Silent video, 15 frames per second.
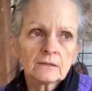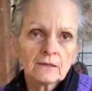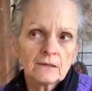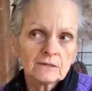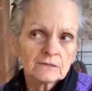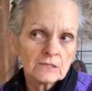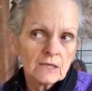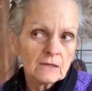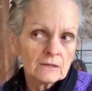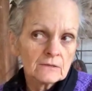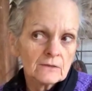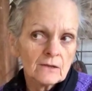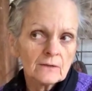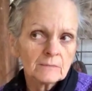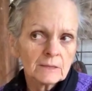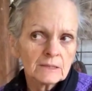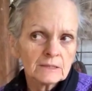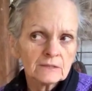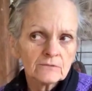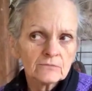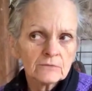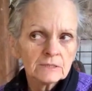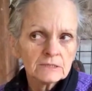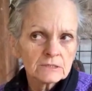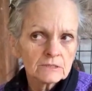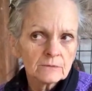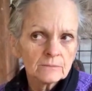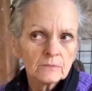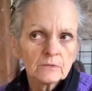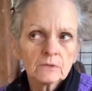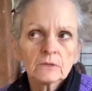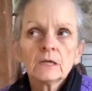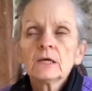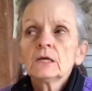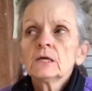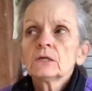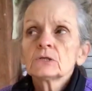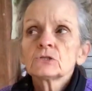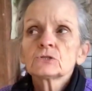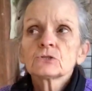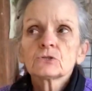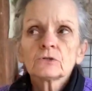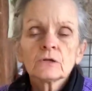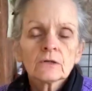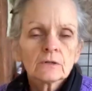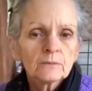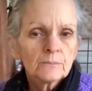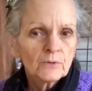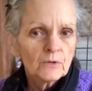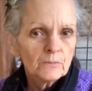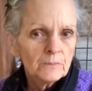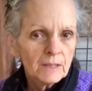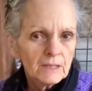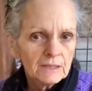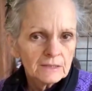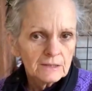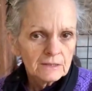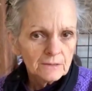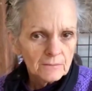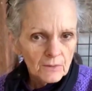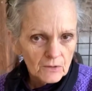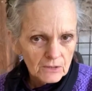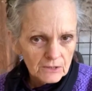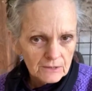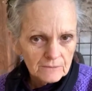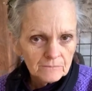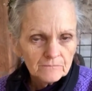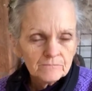it's economically reasonable to turn on the propane in the barn.